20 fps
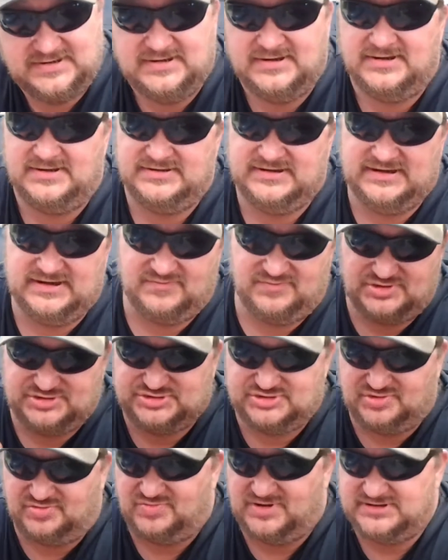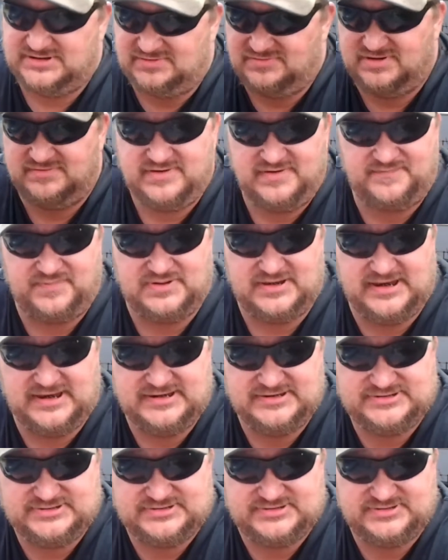The original one that we
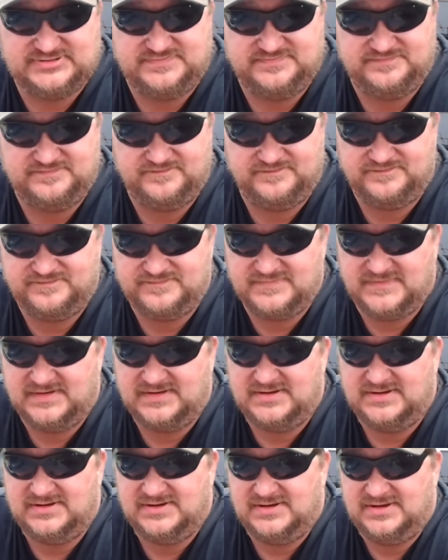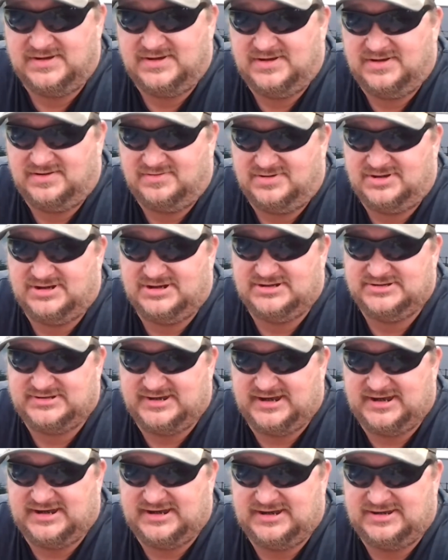replaced was
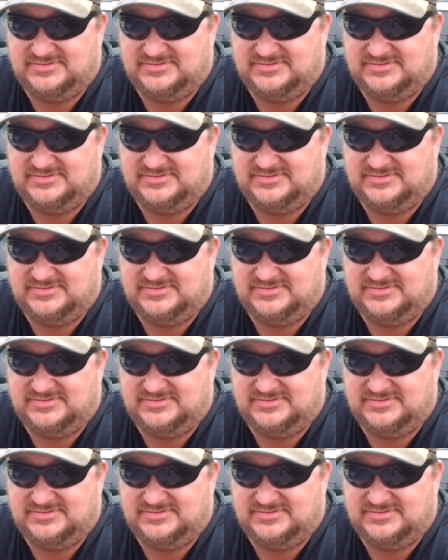a